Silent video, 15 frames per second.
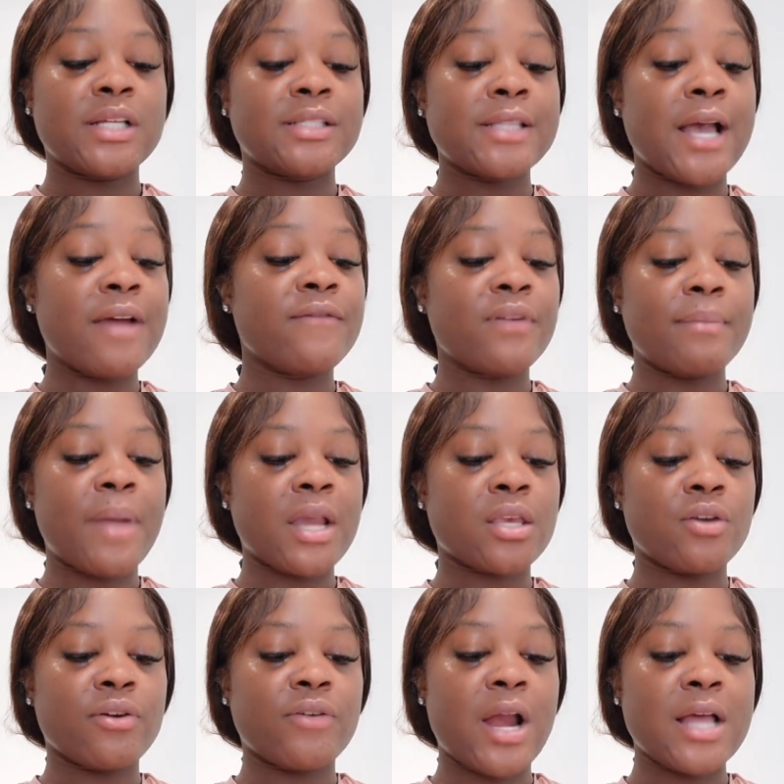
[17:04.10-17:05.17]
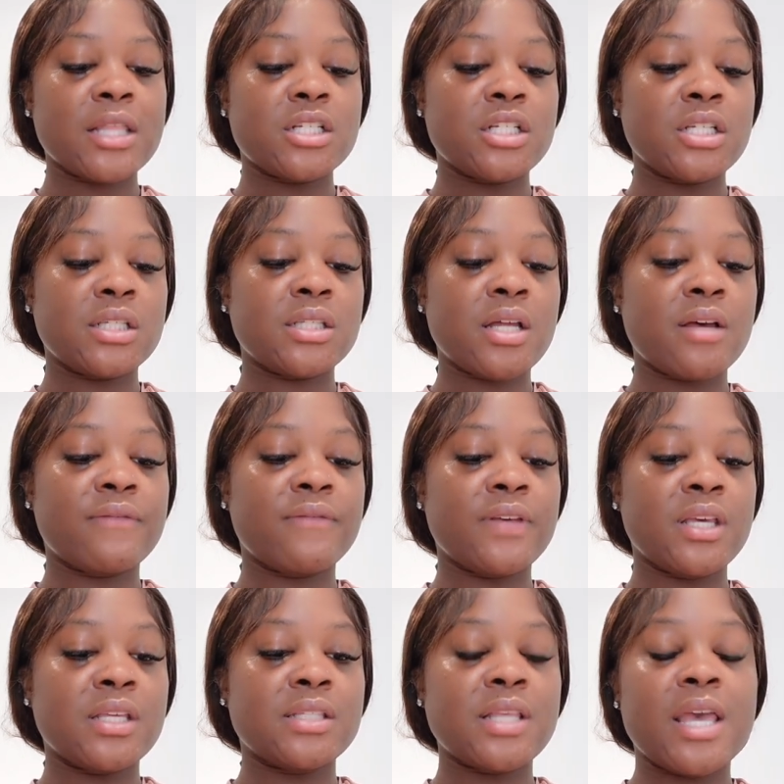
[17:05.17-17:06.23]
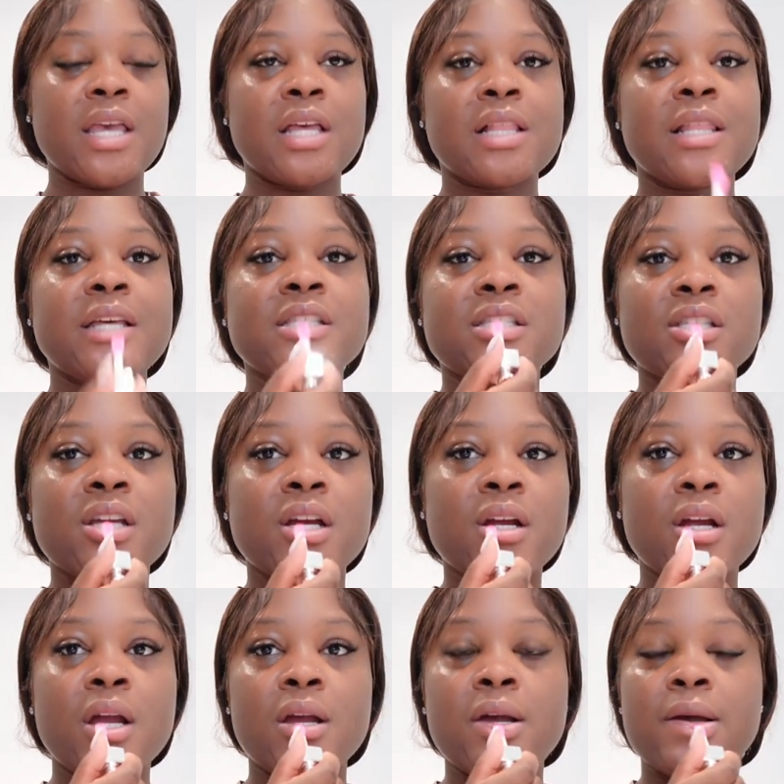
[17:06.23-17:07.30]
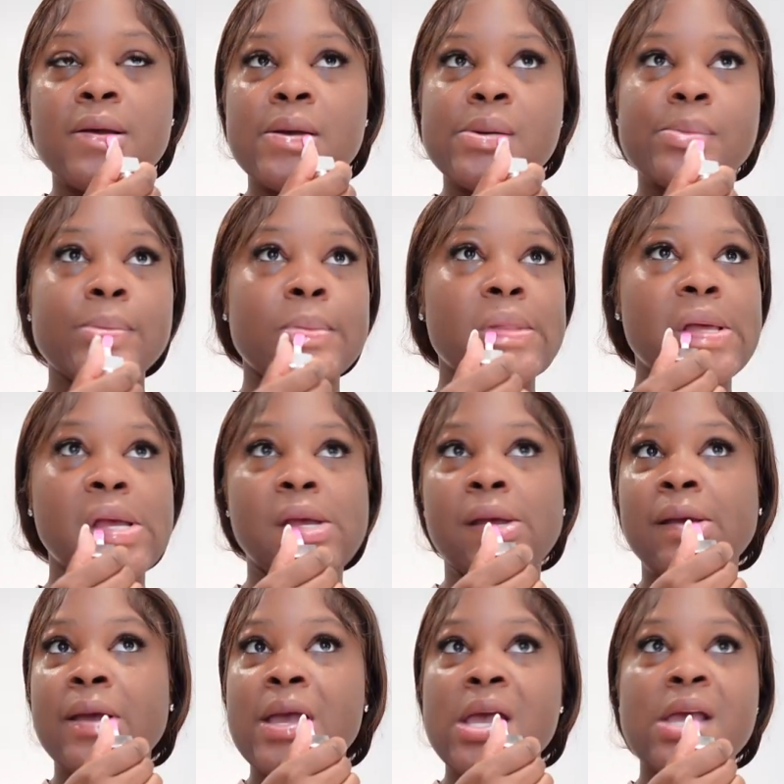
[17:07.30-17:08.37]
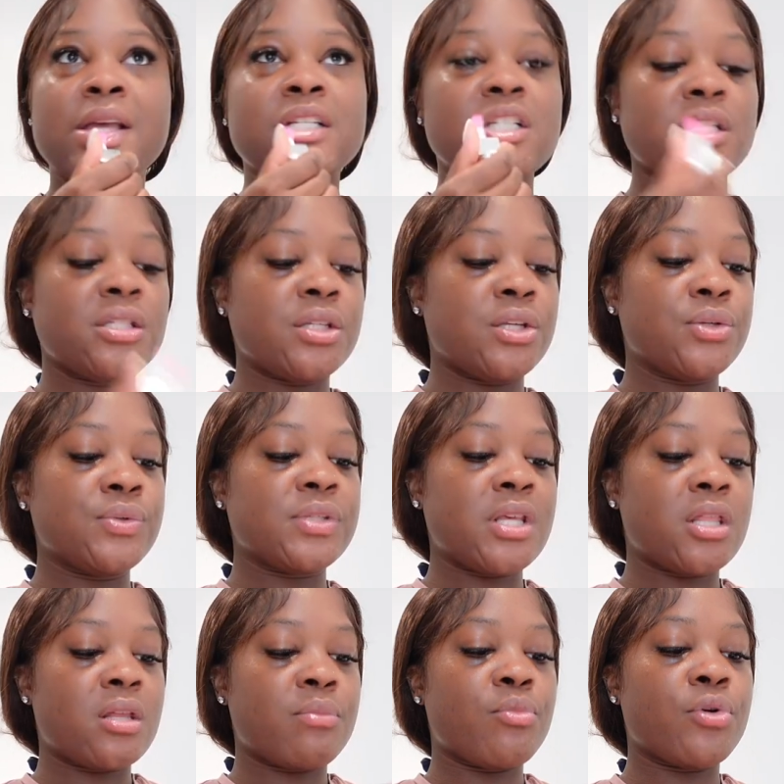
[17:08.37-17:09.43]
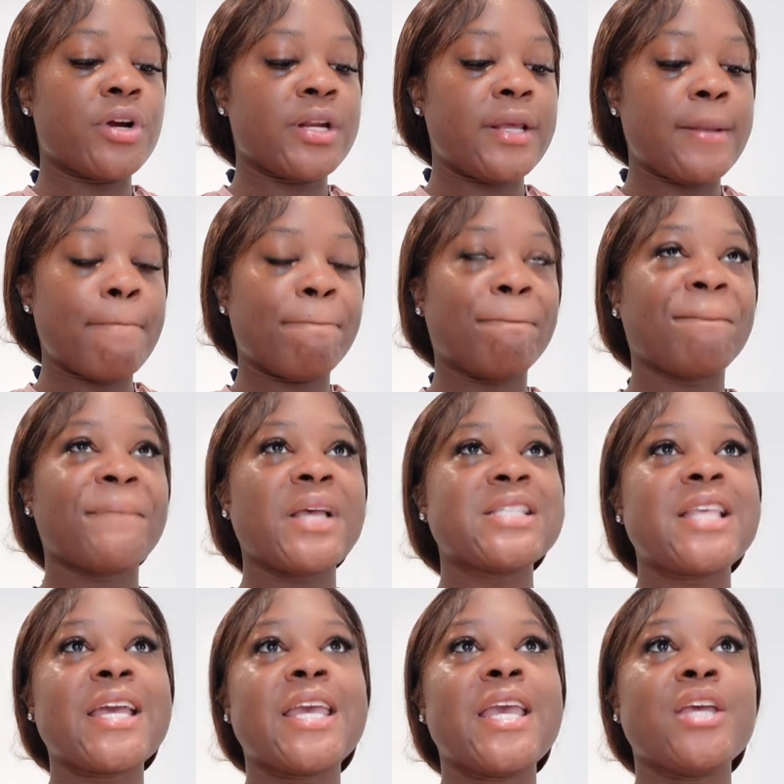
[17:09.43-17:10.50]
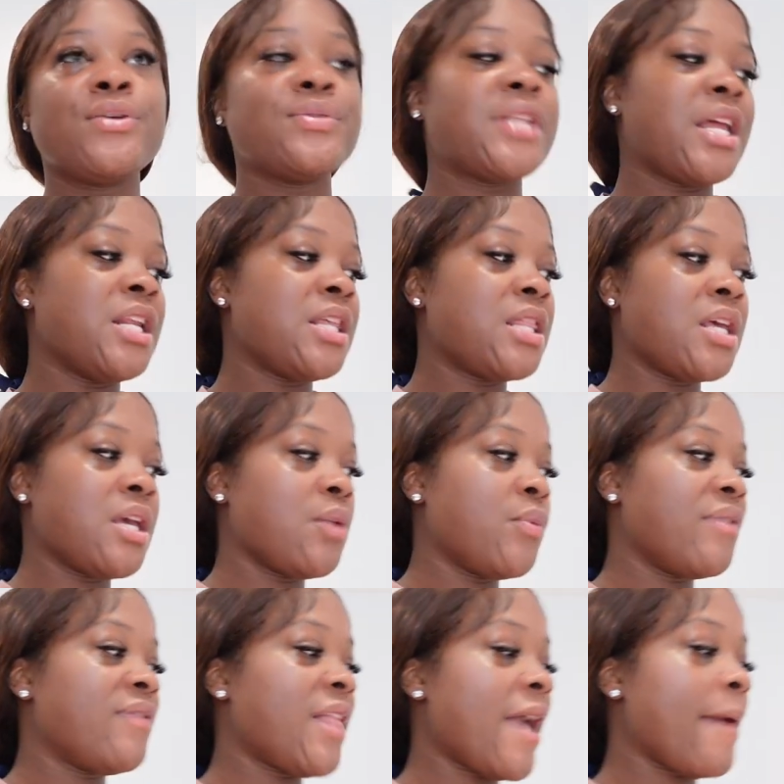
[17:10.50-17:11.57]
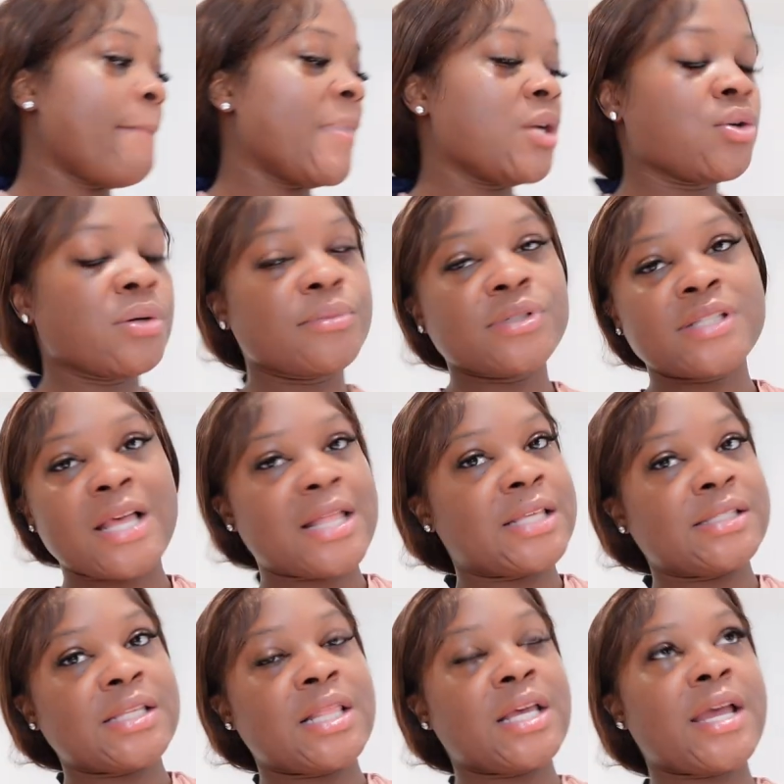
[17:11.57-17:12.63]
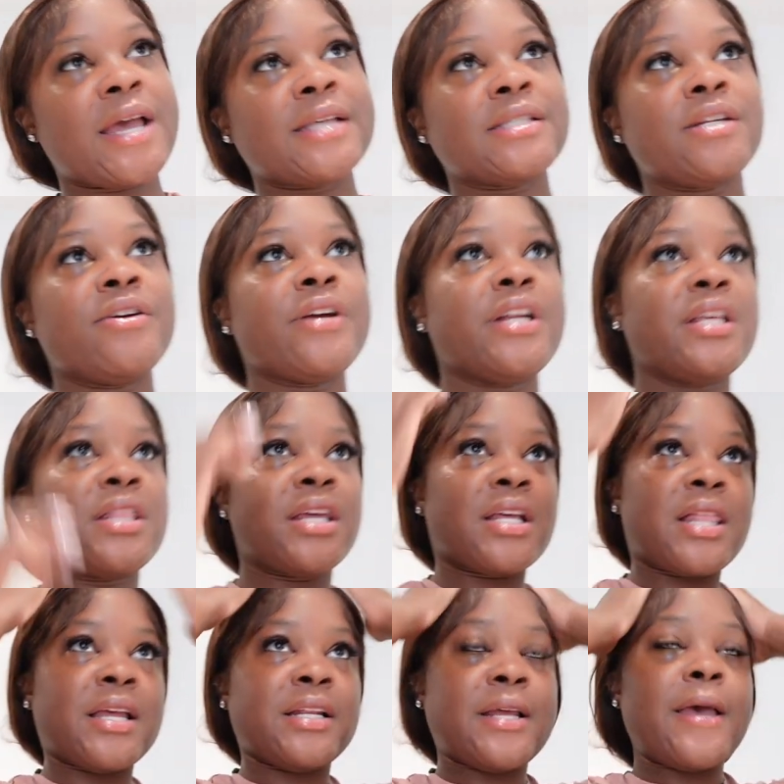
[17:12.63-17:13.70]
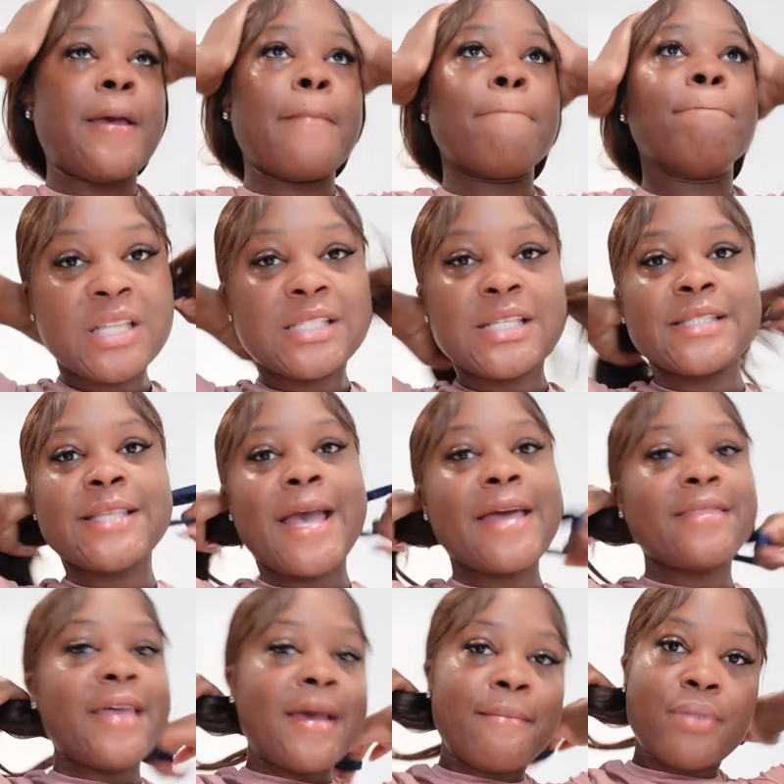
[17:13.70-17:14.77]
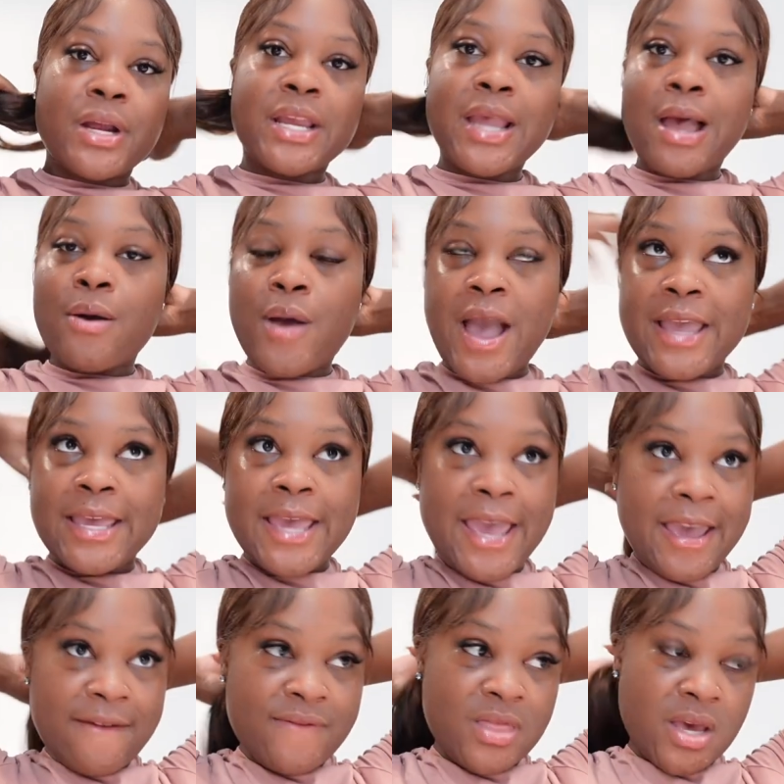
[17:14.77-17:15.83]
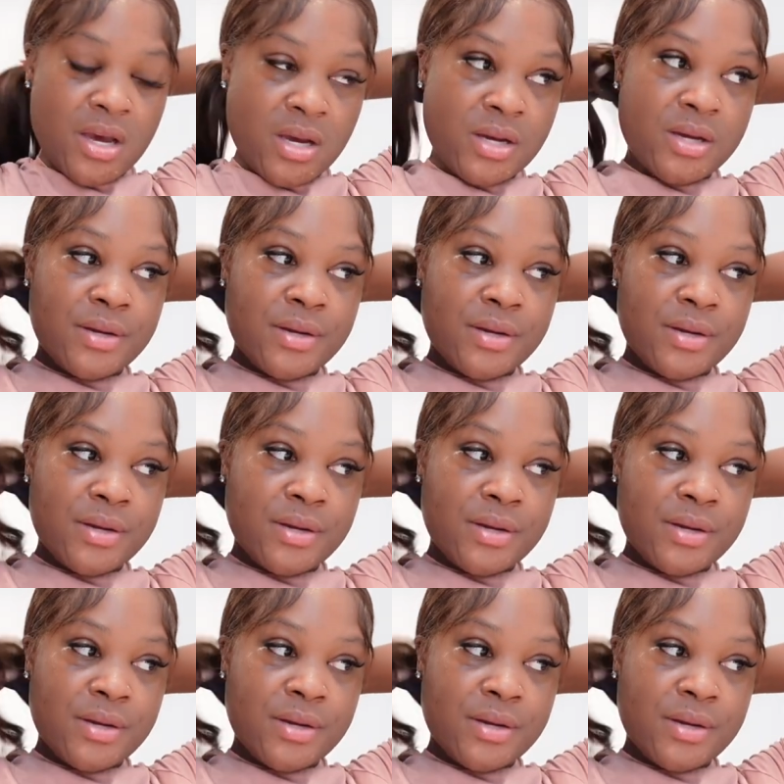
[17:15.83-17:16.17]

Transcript: aside from my Curology stuff is a cleanser just to use in the morning because I can't use anything with like my normal salicylic acid or anything like that. But since I had that breakout, I gave the